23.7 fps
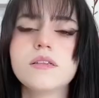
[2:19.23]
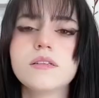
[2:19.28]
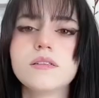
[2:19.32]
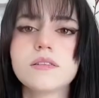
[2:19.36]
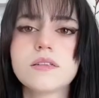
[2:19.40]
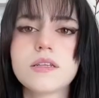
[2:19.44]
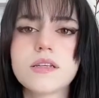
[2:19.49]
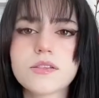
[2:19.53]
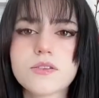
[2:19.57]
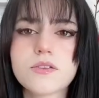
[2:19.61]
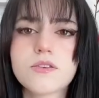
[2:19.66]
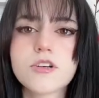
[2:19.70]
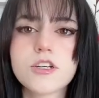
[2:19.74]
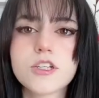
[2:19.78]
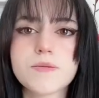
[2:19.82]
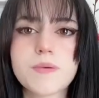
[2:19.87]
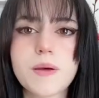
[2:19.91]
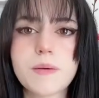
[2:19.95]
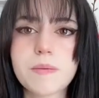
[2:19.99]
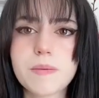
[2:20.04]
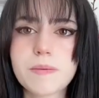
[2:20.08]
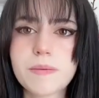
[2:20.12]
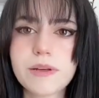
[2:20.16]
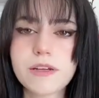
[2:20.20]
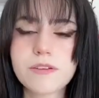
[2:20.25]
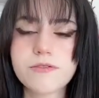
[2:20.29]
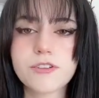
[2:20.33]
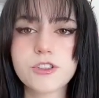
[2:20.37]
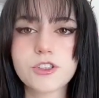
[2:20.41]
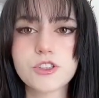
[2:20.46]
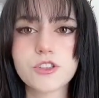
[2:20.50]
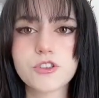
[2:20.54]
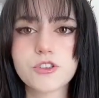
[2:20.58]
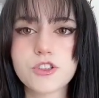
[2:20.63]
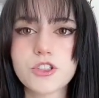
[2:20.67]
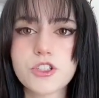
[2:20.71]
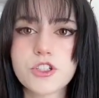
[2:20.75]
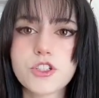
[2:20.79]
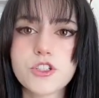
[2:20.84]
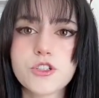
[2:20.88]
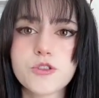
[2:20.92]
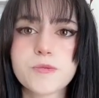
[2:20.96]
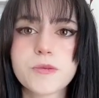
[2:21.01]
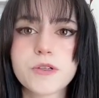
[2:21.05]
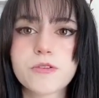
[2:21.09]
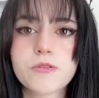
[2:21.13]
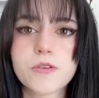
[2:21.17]
these oils might be beneficial to
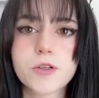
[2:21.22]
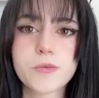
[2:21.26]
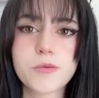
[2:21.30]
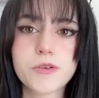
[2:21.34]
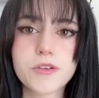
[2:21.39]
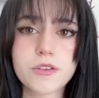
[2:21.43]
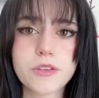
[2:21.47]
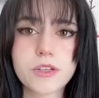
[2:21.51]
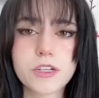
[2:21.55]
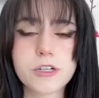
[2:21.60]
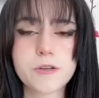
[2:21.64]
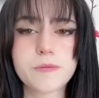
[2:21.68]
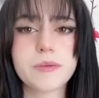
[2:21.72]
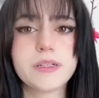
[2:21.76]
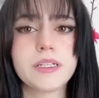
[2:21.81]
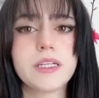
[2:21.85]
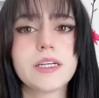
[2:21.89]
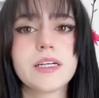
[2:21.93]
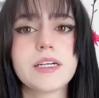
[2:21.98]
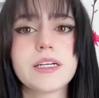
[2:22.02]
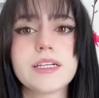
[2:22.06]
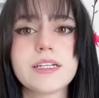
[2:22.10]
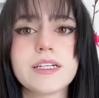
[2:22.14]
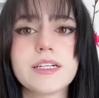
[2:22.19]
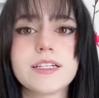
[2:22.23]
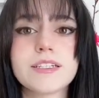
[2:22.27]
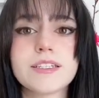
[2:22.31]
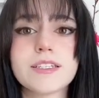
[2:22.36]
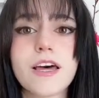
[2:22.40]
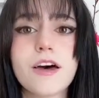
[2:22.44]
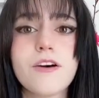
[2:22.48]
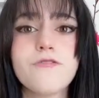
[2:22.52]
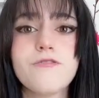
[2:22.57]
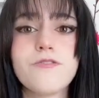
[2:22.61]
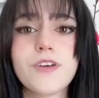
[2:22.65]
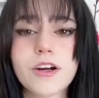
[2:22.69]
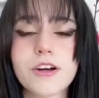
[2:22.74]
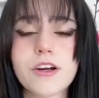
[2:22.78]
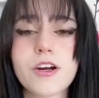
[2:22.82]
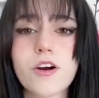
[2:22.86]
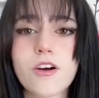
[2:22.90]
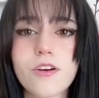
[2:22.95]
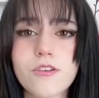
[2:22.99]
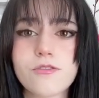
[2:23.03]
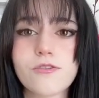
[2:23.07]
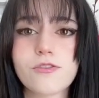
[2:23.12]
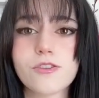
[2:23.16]
you, but aromatherapy is very
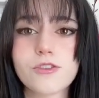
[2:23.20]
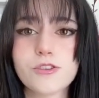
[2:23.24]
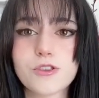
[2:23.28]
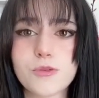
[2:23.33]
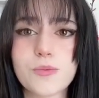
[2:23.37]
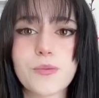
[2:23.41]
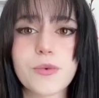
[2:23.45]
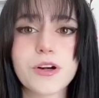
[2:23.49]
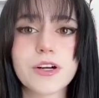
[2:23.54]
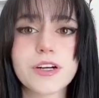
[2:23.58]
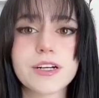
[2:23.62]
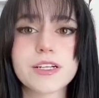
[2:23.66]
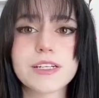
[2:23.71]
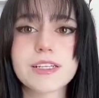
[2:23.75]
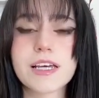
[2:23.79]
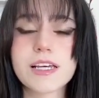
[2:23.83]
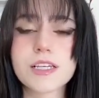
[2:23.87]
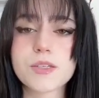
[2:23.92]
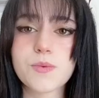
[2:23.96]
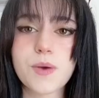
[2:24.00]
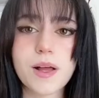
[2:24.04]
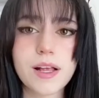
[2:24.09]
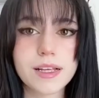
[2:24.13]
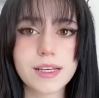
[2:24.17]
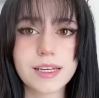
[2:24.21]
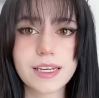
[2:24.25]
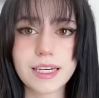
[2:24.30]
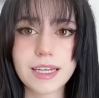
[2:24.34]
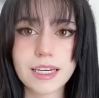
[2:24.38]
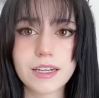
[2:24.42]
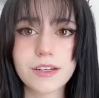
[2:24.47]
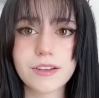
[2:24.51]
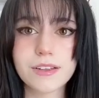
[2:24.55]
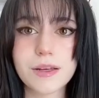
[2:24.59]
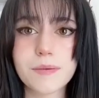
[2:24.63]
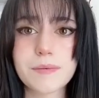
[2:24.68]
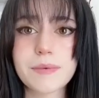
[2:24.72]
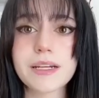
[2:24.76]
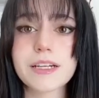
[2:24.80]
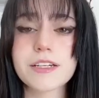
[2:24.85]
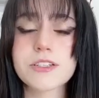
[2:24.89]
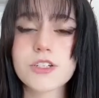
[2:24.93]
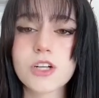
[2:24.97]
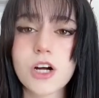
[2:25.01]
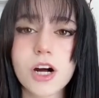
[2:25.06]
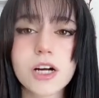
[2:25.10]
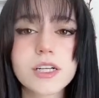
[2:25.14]
harmful to birds as well, can kill them. It
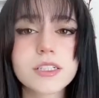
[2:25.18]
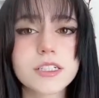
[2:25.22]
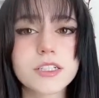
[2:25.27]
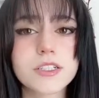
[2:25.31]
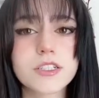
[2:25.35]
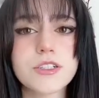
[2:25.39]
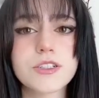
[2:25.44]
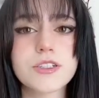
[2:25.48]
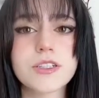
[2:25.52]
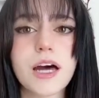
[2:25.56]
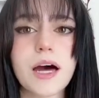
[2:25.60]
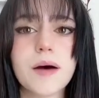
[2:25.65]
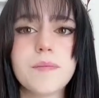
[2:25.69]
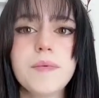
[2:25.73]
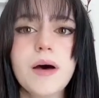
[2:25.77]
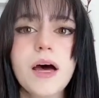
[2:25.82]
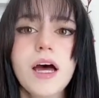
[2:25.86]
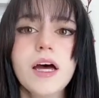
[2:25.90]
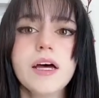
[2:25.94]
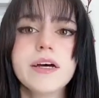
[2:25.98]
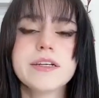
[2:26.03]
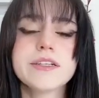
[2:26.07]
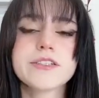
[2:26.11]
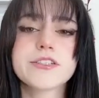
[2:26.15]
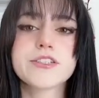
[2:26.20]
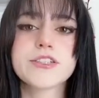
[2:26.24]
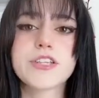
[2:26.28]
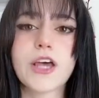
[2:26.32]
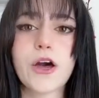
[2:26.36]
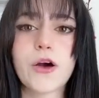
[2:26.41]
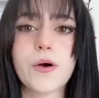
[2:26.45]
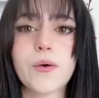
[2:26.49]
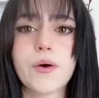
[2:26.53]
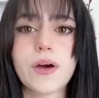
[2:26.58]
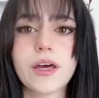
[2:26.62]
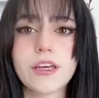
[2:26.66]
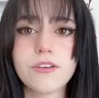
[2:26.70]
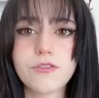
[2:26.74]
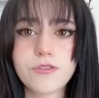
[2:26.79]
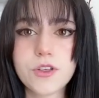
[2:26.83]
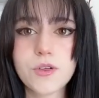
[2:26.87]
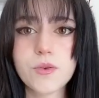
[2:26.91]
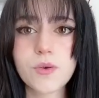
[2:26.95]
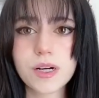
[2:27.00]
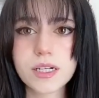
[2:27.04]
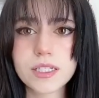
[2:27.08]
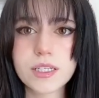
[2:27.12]
is toxic to them. So if
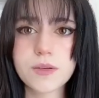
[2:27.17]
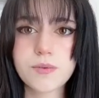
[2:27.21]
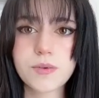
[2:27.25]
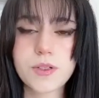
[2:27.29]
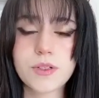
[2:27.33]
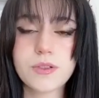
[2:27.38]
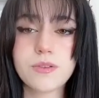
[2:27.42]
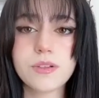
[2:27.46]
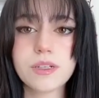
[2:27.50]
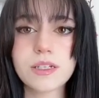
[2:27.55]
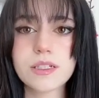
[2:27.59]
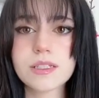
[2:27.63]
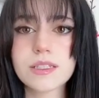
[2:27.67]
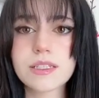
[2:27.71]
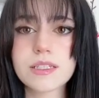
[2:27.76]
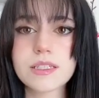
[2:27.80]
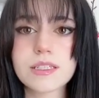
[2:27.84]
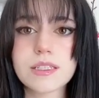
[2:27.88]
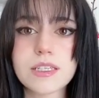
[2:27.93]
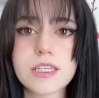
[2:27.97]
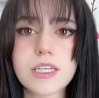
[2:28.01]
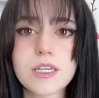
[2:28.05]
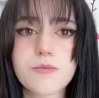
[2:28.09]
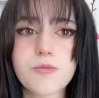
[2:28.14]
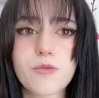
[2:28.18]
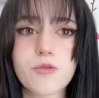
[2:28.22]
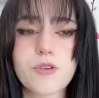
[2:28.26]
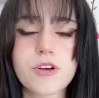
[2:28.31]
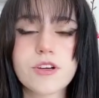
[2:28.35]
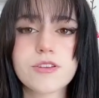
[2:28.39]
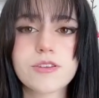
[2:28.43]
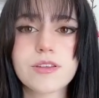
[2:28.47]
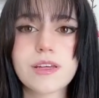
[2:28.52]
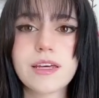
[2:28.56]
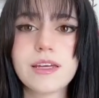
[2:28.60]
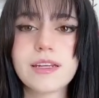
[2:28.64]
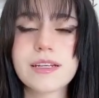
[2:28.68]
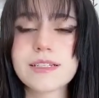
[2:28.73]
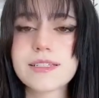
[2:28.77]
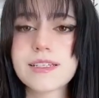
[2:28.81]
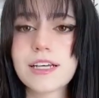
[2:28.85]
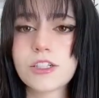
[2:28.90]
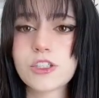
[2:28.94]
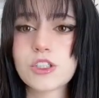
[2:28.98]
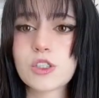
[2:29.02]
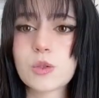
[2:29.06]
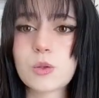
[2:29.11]
you are someone who needs to sleep with an
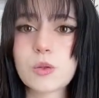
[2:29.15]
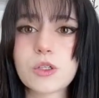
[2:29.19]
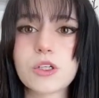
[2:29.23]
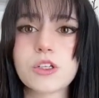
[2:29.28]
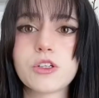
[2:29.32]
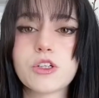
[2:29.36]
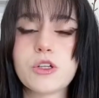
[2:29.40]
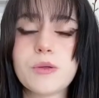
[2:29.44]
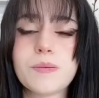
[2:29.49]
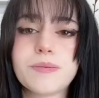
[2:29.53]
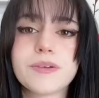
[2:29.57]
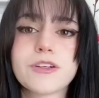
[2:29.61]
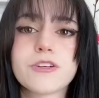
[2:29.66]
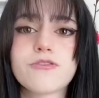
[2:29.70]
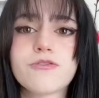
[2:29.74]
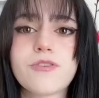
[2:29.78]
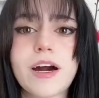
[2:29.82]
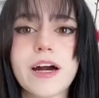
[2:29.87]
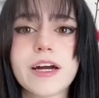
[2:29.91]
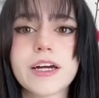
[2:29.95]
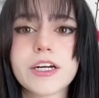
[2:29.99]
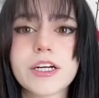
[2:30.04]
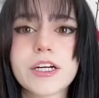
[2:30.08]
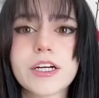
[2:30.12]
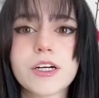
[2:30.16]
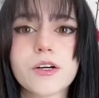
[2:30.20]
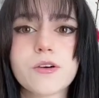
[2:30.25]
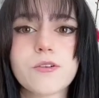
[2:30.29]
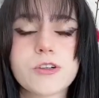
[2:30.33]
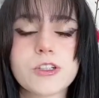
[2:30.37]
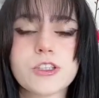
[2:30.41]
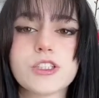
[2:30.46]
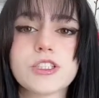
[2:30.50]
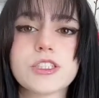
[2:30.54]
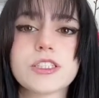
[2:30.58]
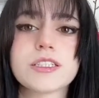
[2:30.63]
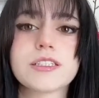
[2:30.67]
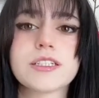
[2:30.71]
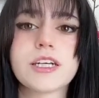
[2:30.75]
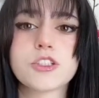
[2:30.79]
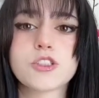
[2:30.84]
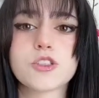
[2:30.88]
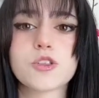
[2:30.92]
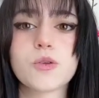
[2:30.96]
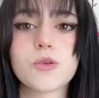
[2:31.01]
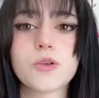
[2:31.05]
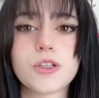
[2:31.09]
essential oil humidifier or just
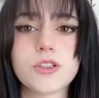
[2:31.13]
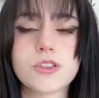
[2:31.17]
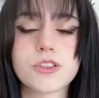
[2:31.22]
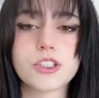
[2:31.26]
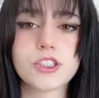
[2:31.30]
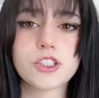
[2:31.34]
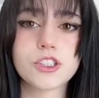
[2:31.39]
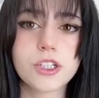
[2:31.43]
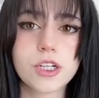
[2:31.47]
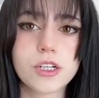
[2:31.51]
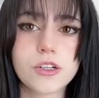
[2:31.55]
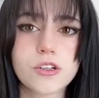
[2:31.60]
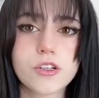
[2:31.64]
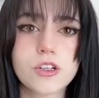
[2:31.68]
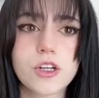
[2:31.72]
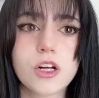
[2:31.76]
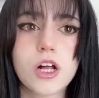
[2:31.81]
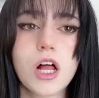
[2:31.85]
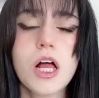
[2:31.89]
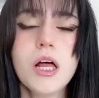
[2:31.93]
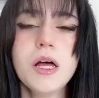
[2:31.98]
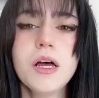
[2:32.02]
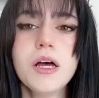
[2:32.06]
essential oils in general,